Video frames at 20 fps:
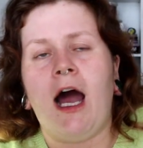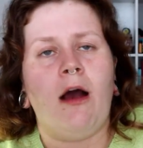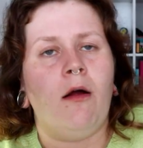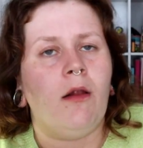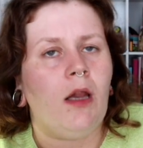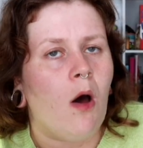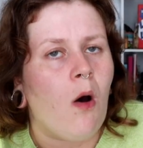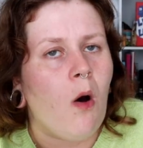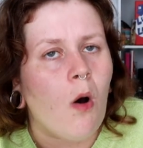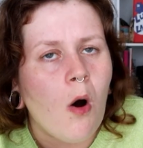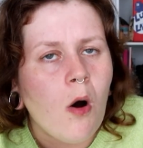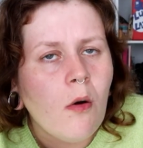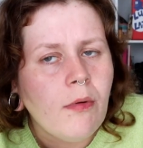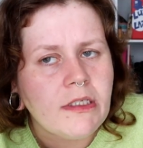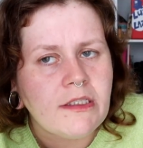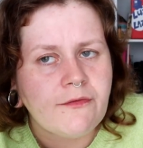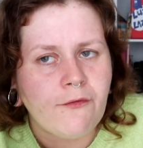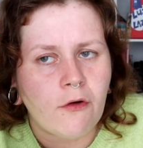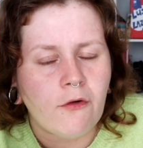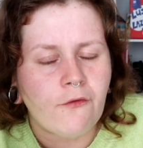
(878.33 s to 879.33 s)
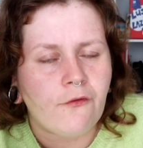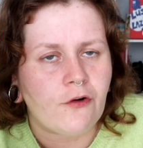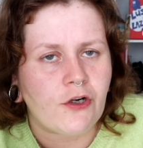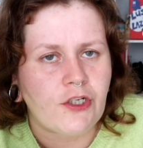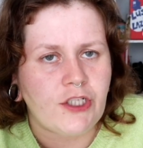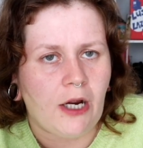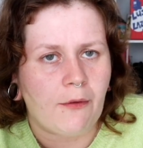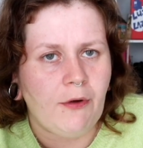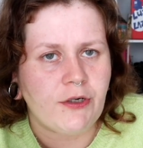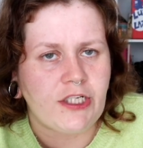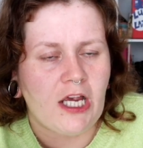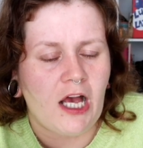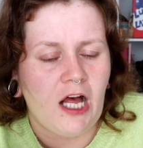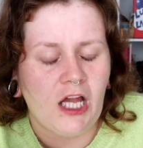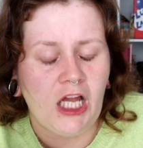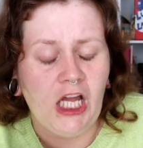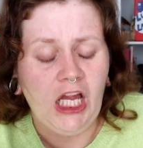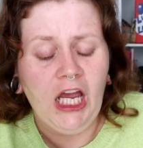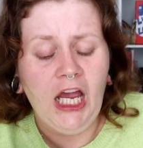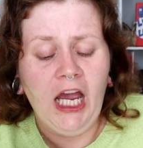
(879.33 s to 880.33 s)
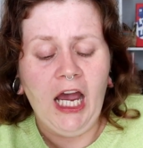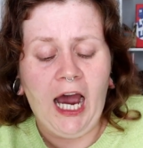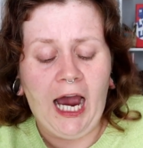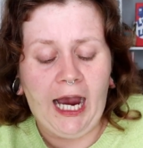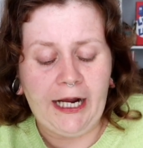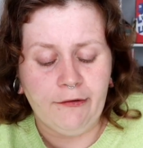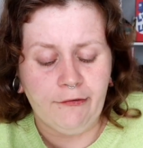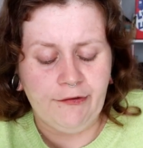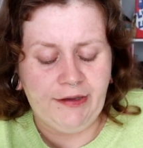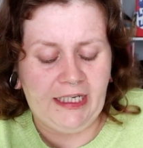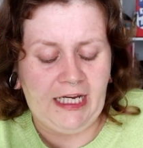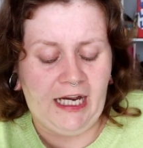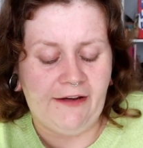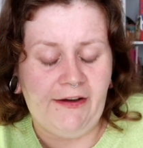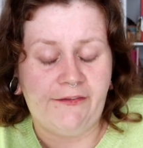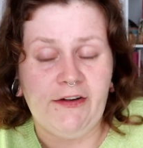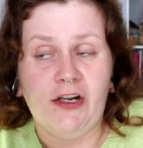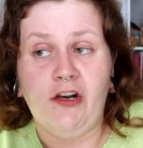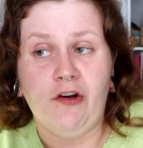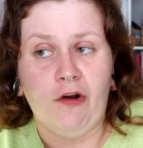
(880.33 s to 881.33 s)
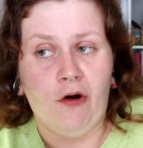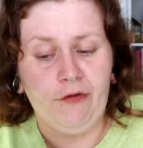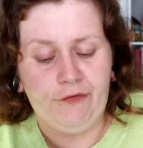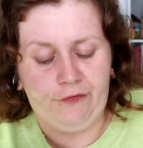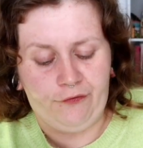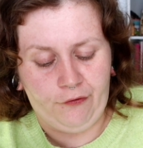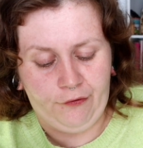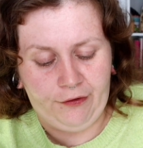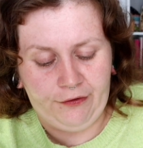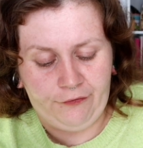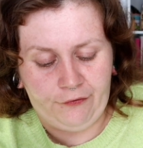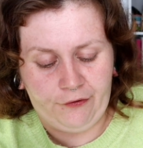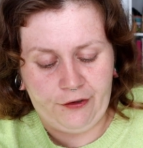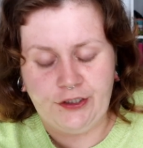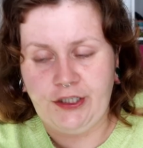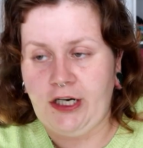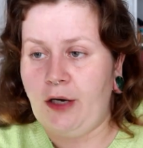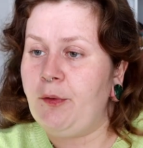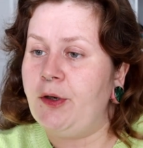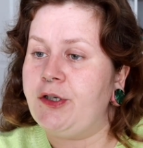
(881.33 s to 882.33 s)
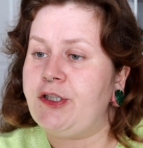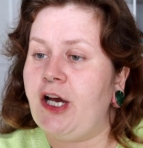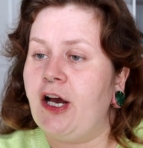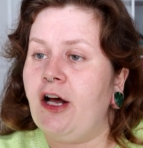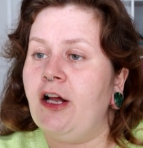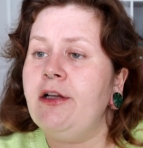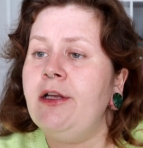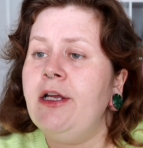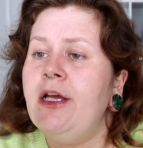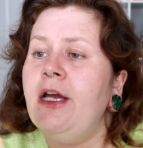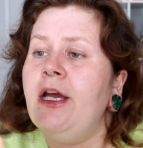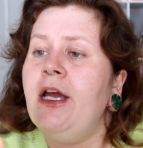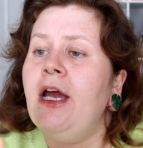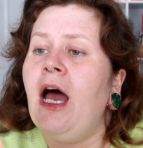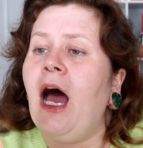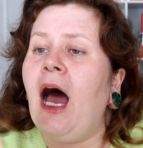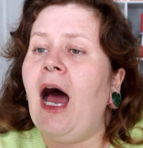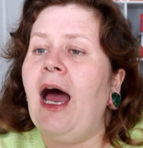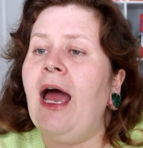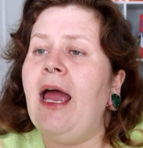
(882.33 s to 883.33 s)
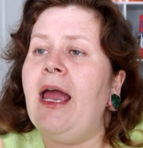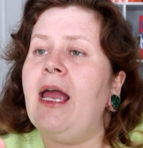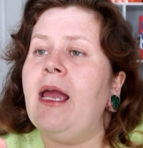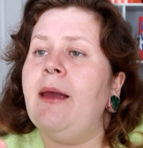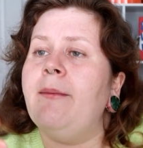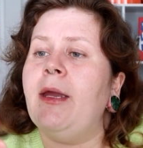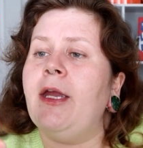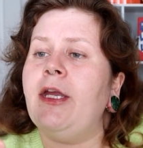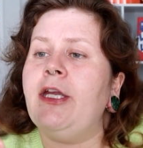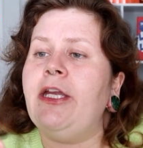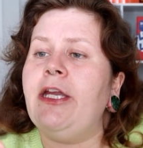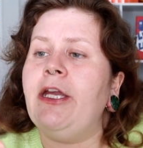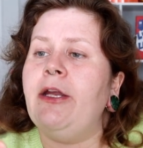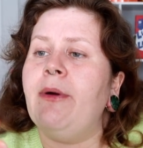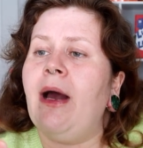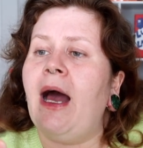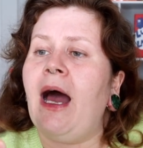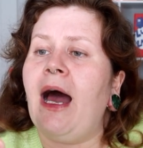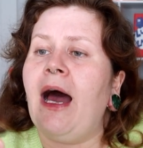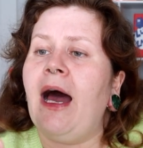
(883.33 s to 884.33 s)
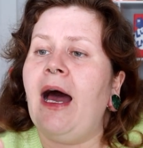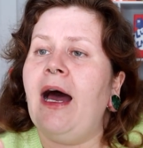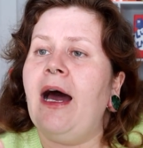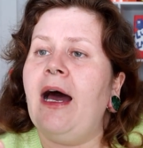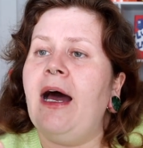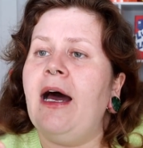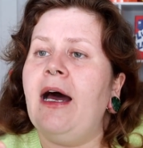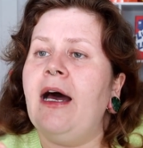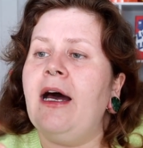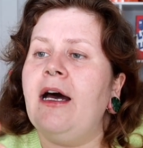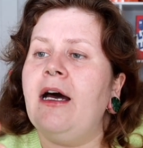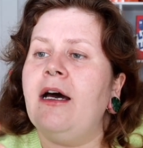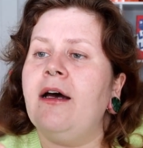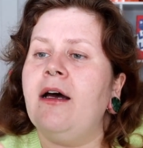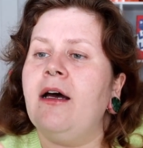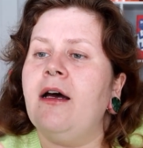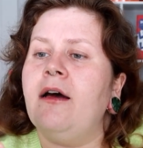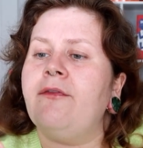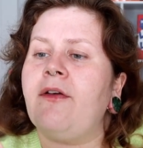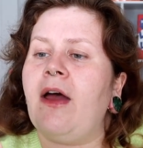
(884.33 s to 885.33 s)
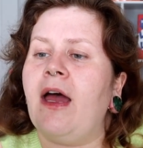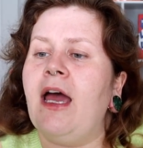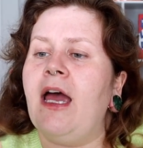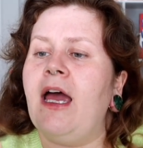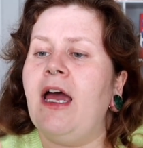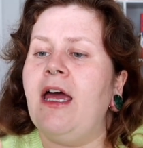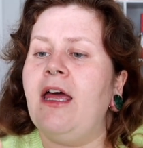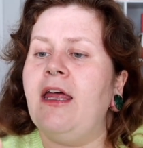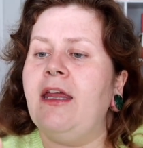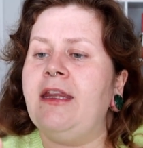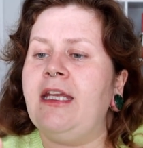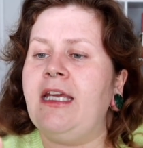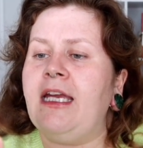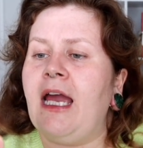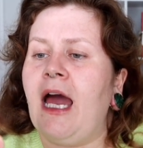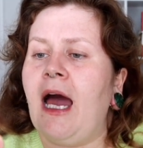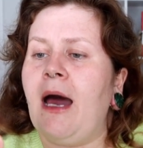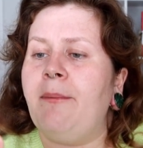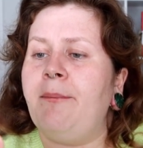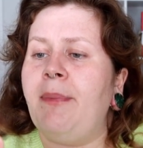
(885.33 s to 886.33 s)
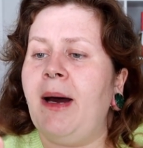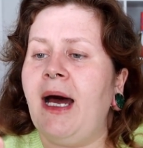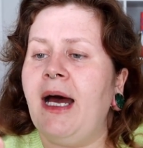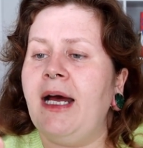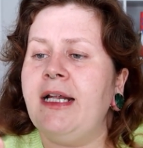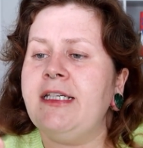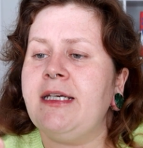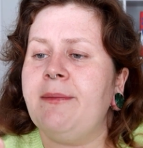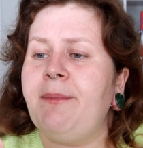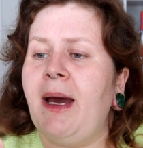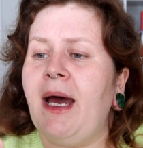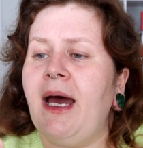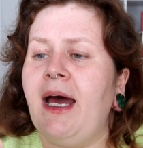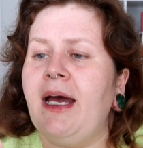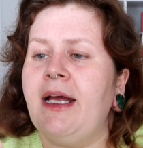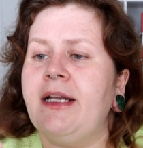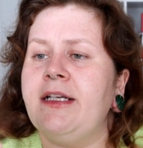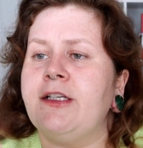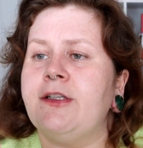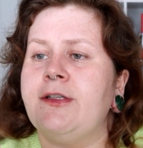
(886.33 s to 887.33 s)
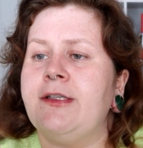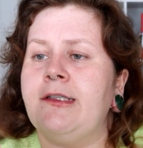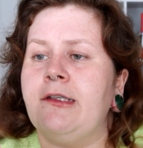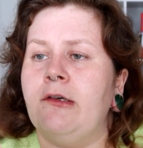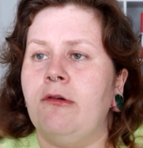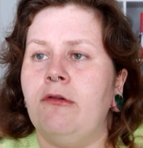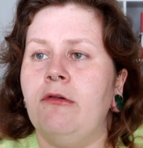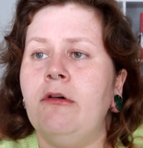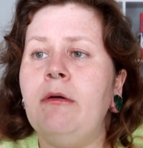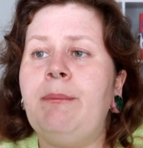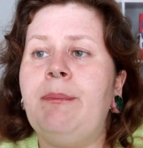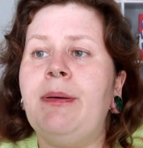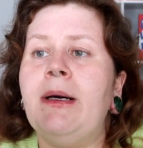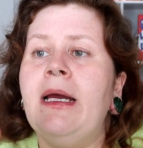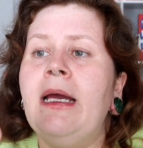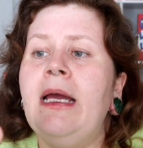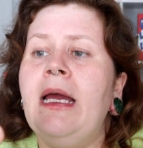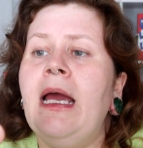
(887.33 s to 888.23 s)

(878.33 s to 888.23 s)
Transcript: I'll always vote for a shower gel. I don't think I've ever not voted for a shower gel. Um, you have uh, the a Panda Pand soap.